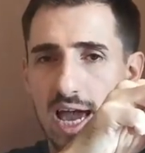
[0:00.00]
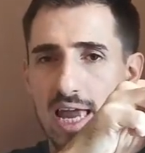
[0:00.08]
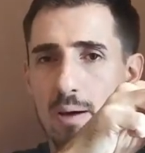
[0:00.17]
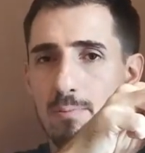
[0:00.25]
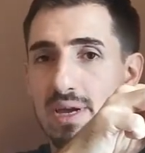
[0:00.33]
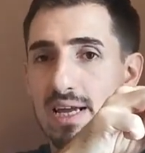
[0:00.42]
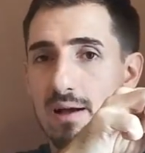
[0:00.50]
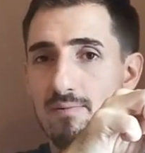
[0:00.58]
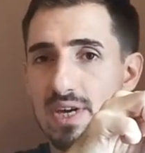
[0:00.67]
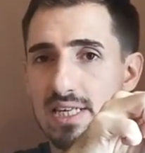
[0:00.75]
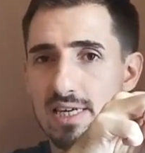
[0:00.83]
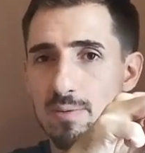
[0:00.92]
and I'm being a
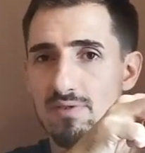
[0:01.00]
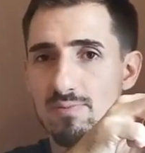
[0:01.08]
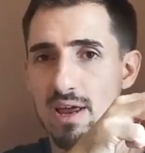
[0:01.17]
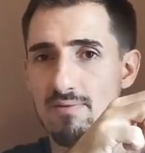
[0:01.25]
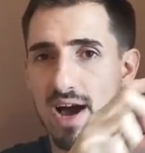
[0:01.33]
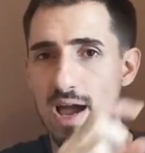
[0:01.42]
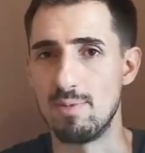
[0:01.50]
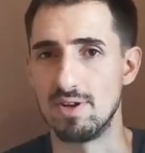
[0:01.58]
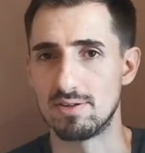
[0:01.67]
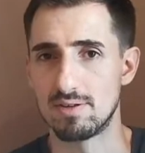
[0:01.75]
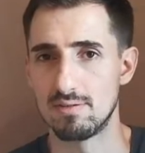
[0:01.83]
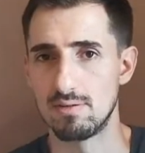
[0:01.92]
victim of my
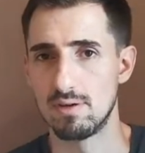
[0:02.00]
environment.